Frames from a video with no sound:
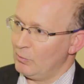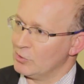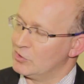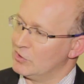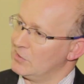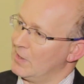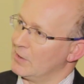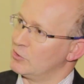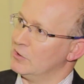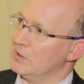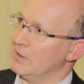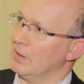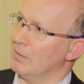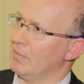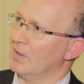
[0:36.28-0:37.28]
which is
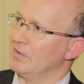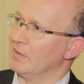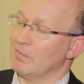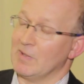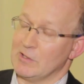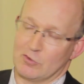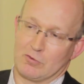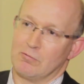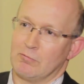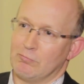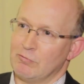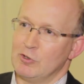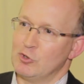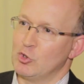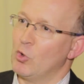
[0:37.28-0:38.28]
actually, um, I think, means
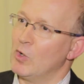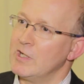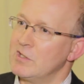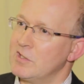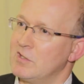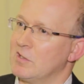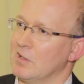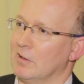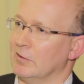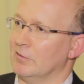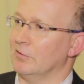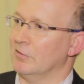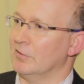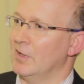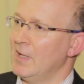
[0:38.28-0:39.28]
rejoice
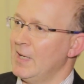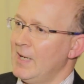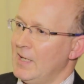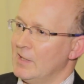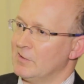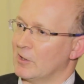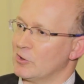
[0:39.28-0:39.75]
and is